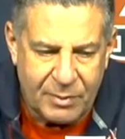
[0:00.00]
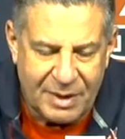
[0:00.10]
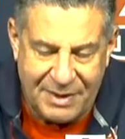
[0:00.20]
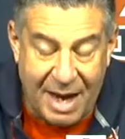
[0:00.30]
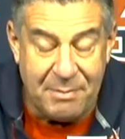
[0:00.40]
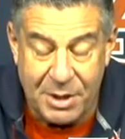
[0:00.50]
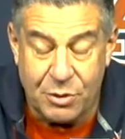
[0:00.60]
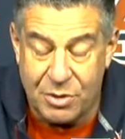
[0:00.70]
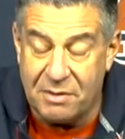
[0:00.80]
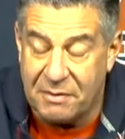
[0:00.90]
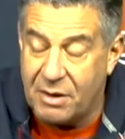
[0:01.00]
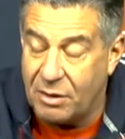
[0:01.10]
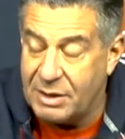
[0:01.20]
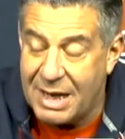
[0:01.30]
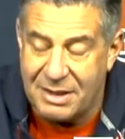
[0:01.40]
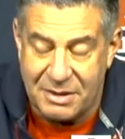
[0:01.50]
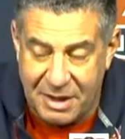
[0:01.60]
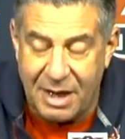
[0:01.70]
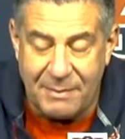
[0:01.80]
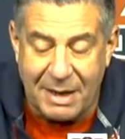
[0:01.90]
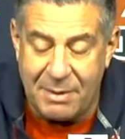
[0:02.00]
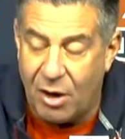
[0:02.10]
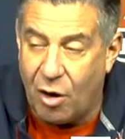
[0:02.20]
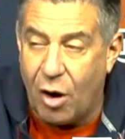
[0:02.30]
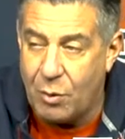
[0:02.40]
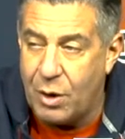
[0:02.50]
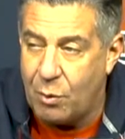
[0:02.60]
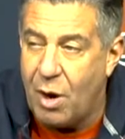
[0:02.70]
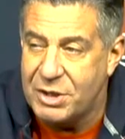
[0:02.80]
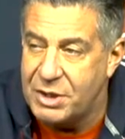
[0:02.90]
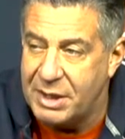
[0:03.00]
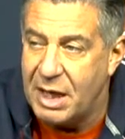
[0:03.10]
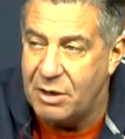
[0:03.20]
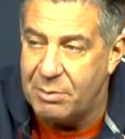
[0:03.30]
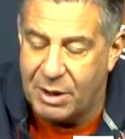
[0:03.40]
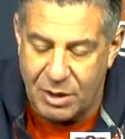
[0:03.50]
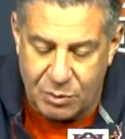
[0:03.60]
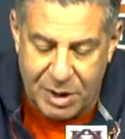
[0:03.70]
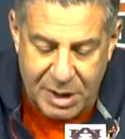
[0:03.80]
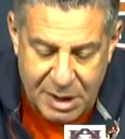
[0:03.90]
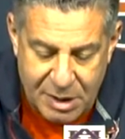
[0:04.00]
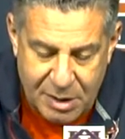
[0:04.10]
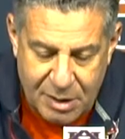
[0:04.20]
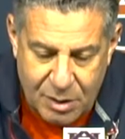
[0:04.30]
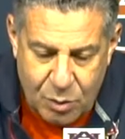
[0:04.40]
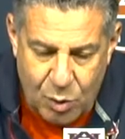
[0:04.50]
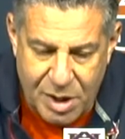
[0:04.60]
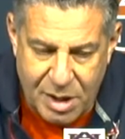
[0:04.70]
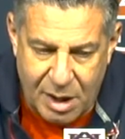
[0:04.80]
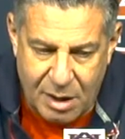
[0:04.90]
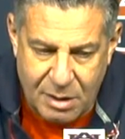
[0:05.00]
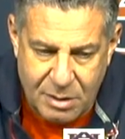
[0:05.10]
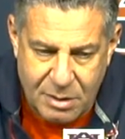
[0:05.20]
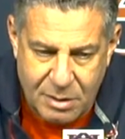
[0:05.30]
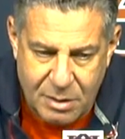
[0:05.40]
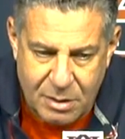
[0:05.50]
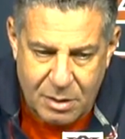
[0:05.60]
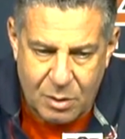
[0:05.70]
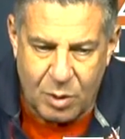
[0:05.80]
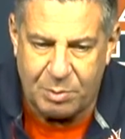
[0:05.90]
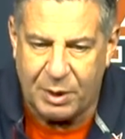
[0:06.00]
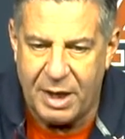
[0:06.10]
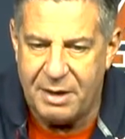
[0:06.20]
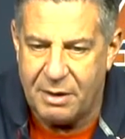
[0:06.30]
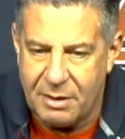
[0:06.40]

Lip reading: That'd be too difficult. As a team, that'd be a hard one to watch together because we played